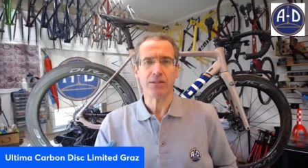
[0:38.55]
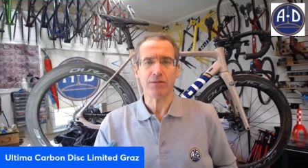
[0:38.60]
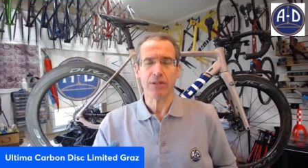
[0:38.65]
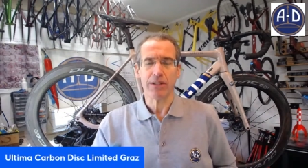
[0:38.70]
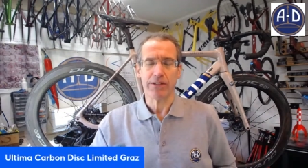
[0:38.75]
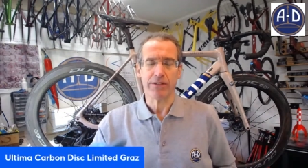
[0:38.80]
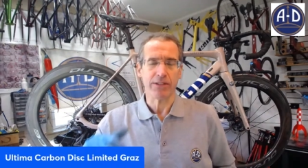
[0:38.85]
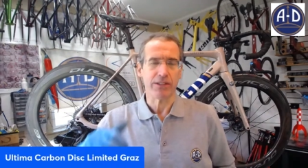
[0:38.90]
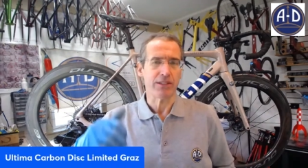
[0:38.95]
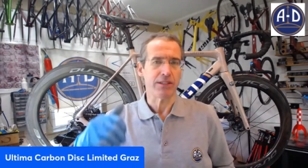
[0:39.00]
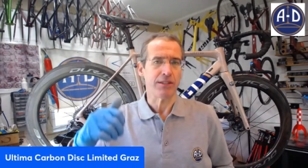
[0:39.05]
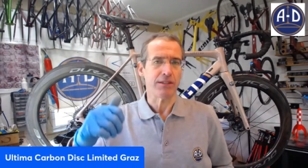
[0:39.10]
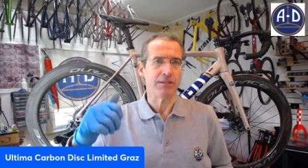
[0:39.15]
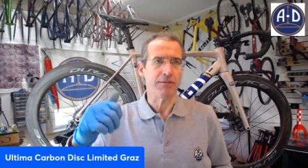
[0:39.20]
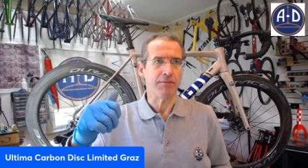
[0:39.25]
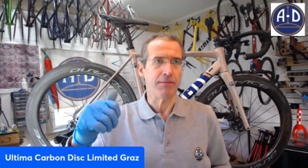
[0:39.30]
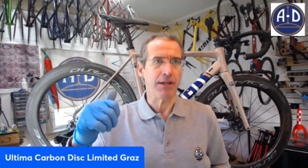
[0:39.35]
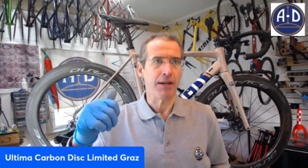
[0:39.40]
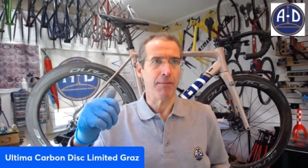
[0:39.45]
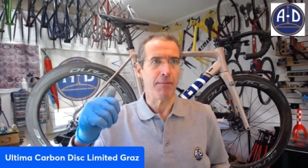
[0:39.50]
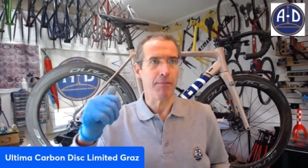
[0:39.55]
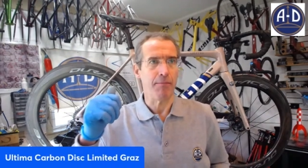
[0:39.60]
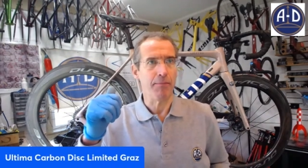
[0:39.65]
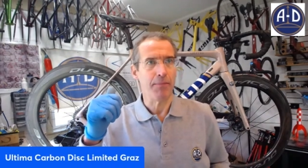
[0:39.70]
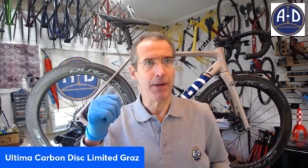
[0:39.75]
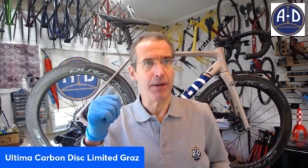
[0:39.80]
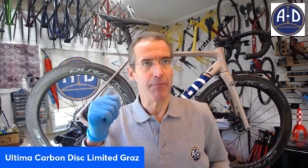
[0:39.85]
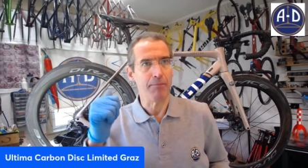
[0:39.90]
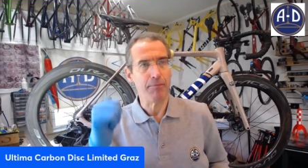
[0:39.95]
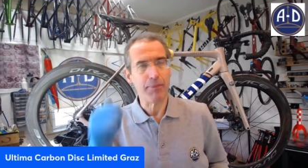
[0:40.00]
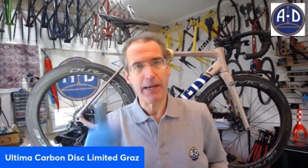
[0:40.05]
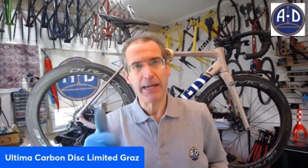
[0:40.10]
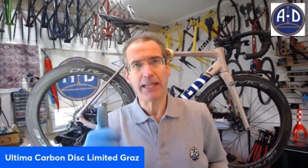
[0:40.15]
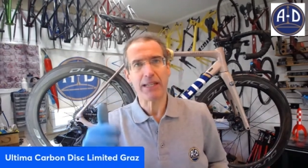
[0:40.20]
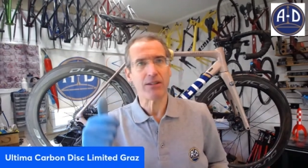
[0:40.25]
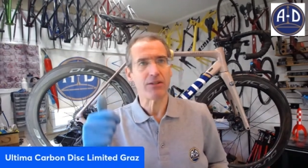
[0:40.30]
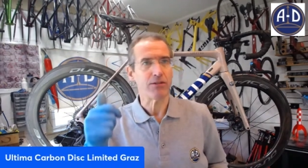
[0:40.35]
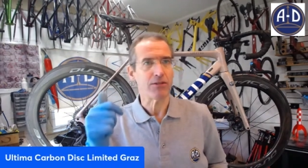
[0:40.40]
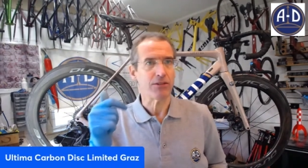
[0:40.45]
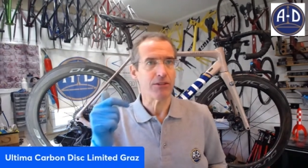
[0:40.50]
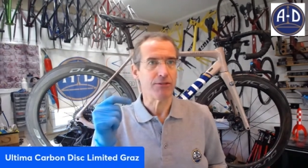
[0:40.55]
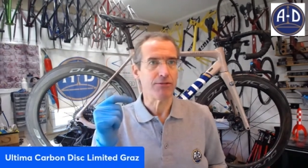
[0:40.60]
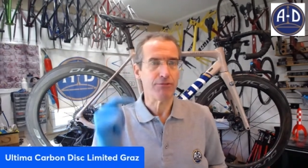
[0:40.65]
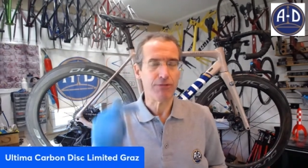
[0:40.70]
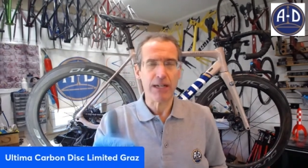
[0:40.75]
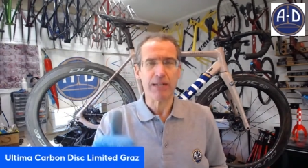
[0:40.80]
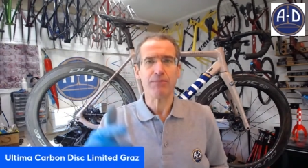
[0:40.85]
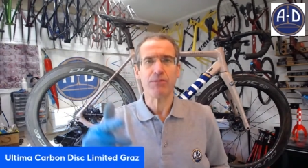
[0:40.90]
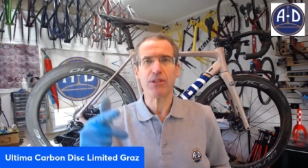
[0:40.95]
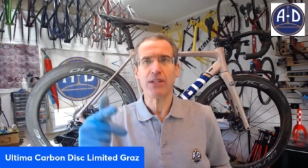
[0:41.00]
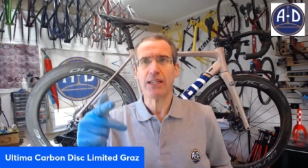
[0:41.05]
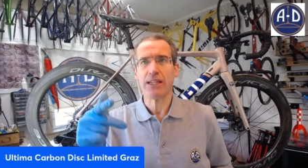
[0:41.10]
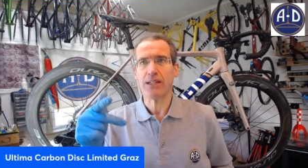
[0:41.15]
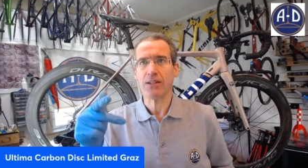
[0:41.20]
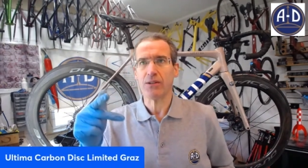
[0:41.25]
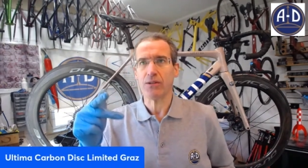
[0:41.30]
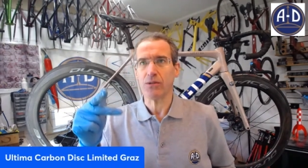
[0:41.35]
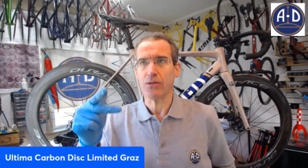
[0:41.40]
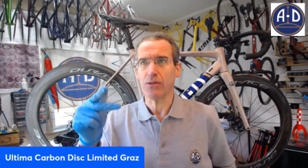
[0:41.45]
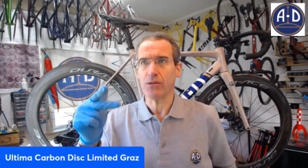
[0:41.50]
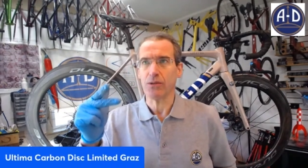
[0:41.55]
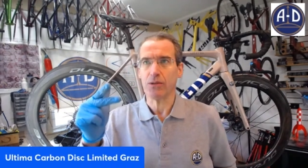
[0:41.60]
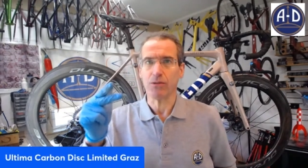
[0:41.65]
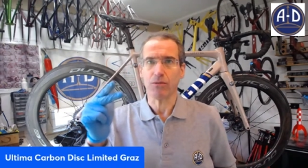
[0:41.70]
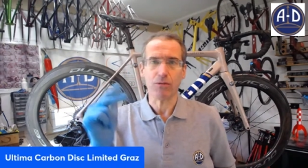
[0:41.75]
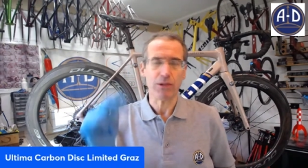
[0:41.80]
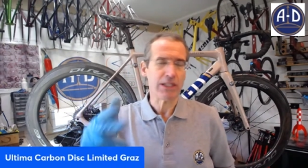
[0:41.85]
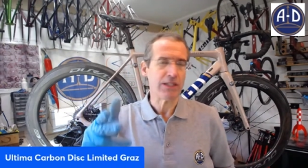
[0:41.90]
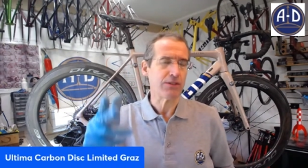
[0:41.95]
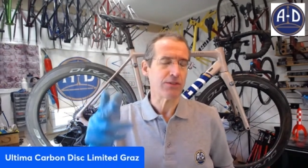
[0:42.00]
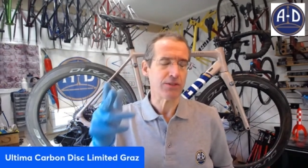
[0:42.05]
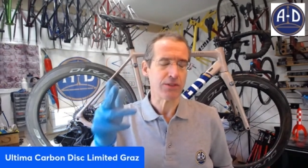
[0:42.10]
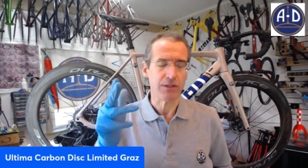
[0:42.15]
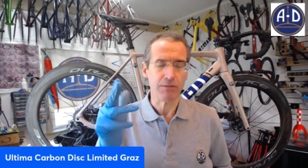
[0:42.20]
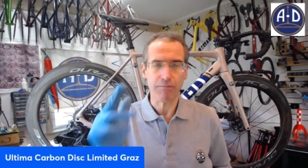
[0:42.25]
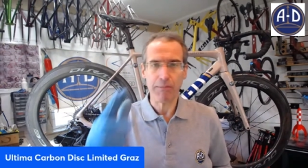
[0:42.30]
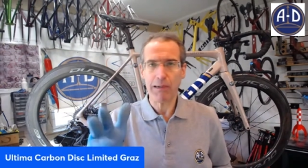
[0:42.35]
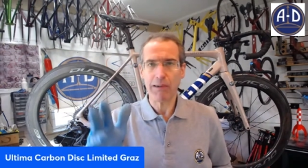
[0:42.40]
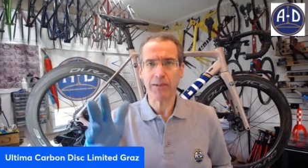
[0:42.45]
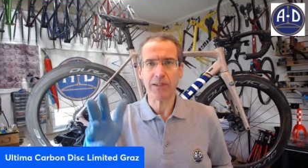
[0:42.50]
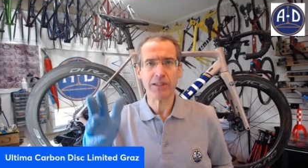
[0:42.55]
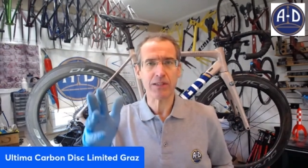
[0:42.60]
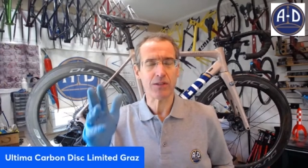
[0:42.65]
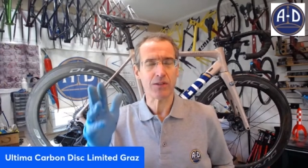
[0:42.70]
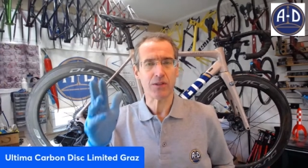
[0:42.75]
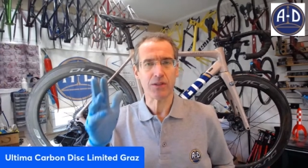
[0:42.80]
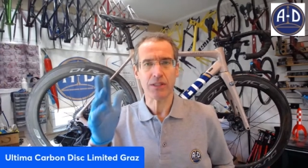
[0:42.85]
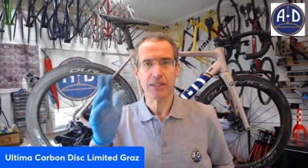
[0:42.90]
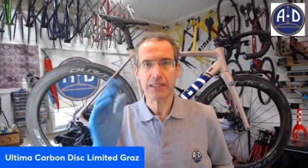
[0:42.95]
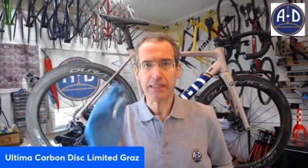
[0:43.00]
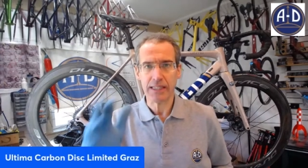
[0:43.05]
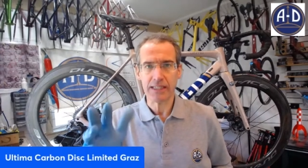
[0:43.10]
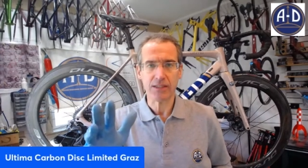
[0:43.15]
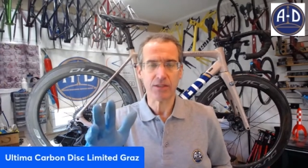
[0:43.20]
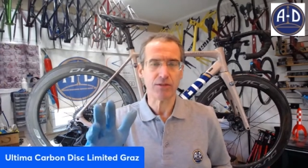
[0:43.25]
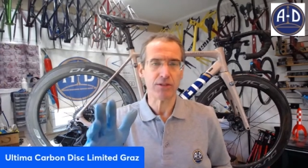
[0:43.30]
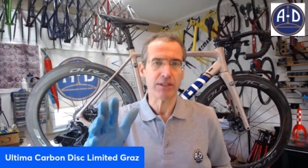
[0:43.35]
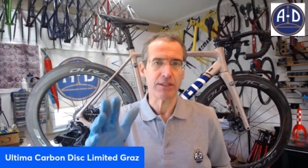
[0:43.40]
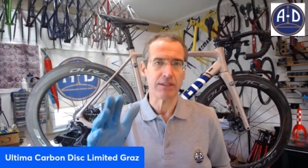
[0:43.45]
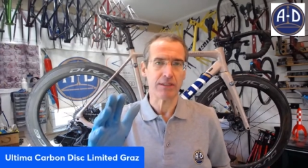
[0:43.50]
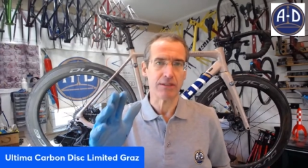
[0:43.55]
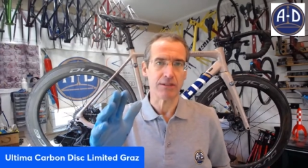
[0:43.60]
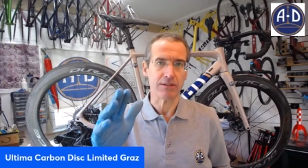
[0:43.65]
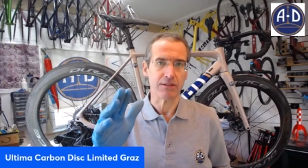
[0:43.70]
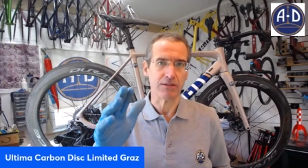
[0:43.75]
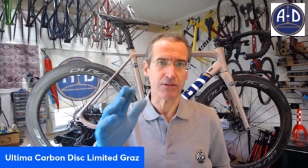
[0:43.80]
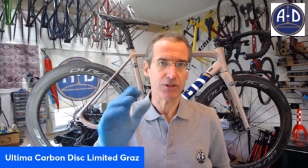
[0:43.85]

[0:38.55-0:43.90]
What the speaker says: whether it's a bike or a frame set or wheels or components or accessories or